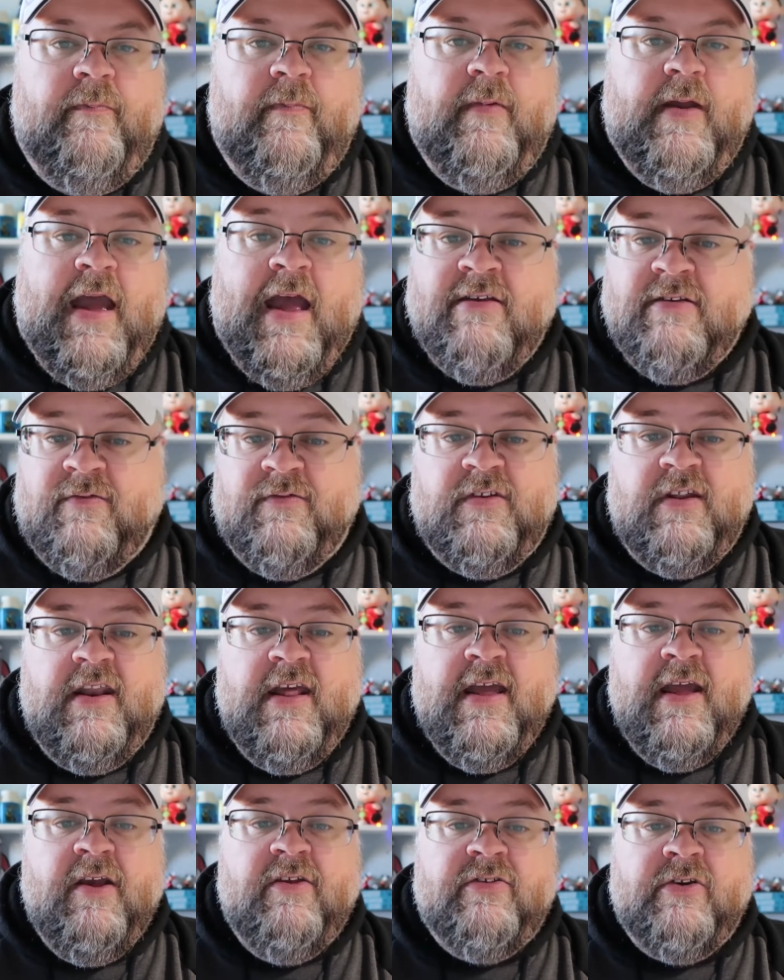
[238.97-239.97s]
As of
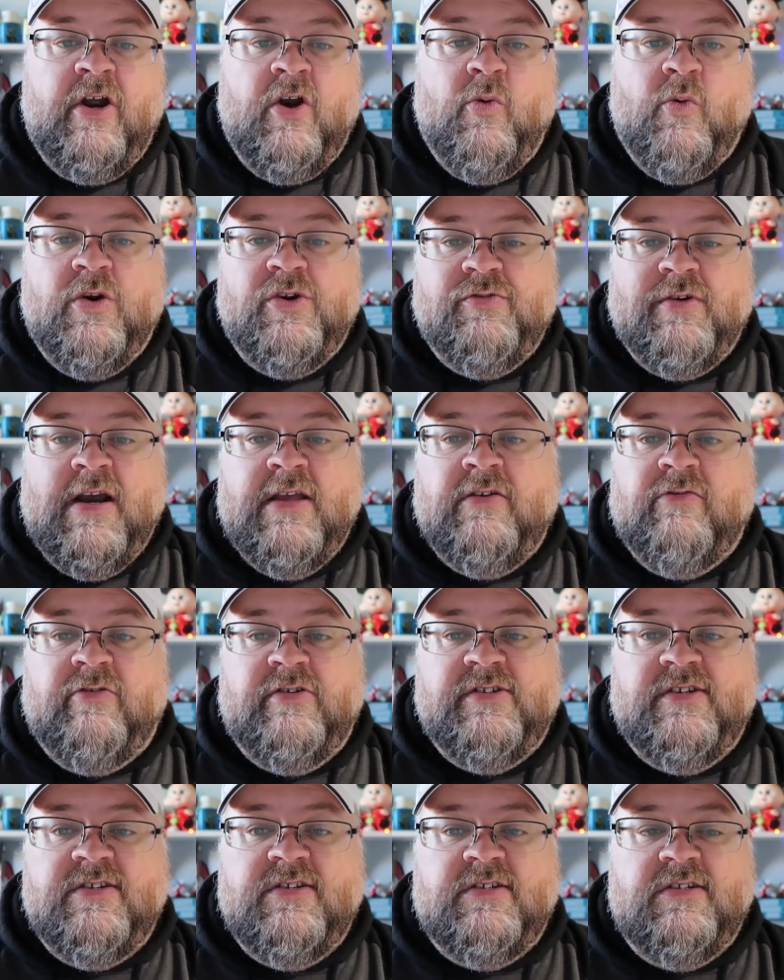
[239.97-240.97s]
today, Star Wars Rise of
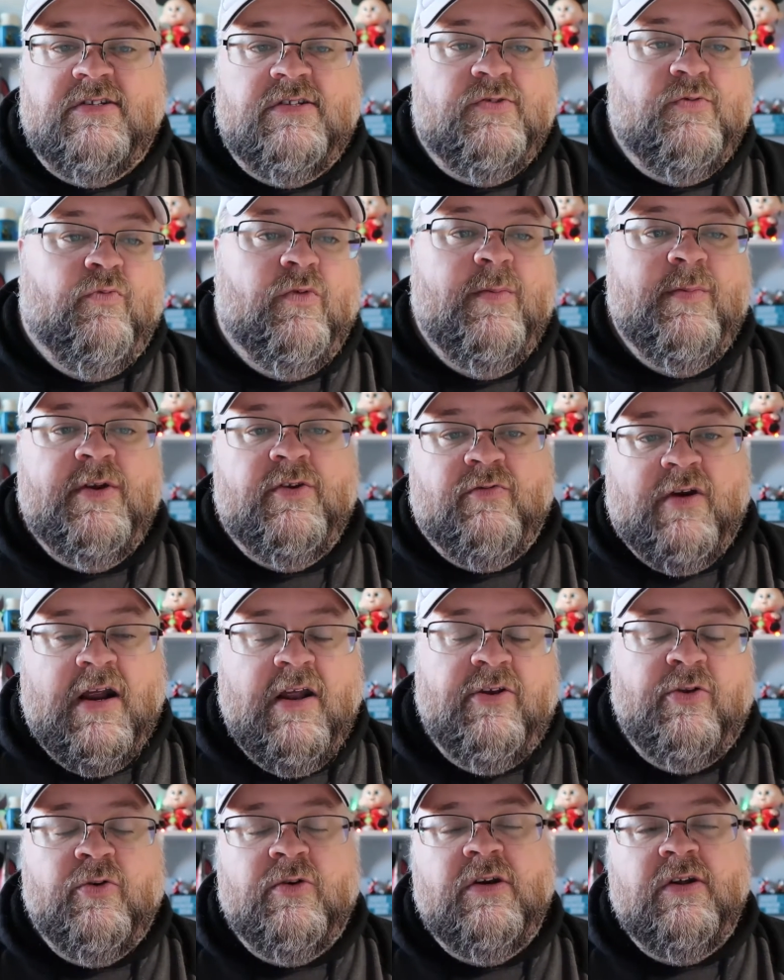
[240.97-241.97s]
Resistance, Remy's
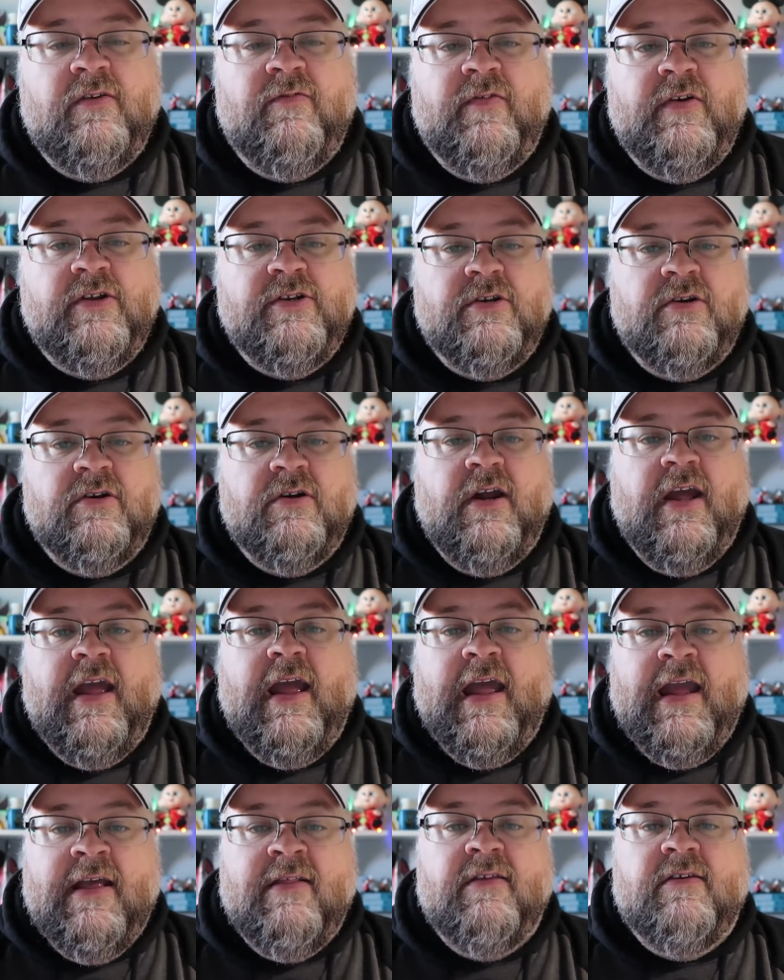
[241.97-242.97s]
Ratatouille Adventure,
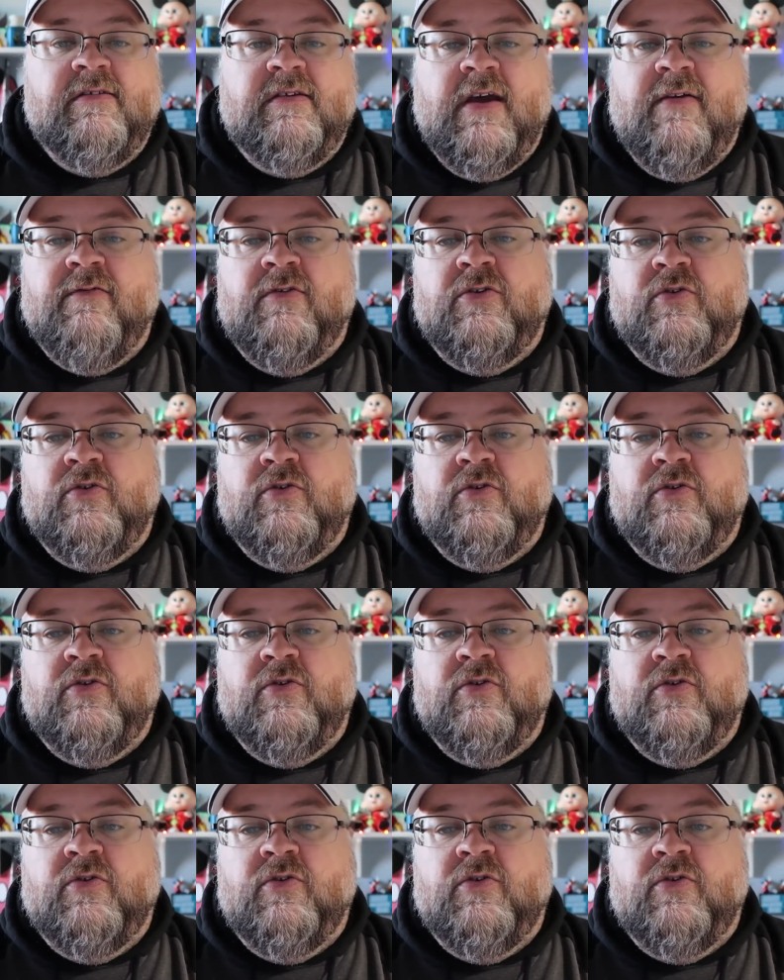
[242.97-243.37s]
and the Seven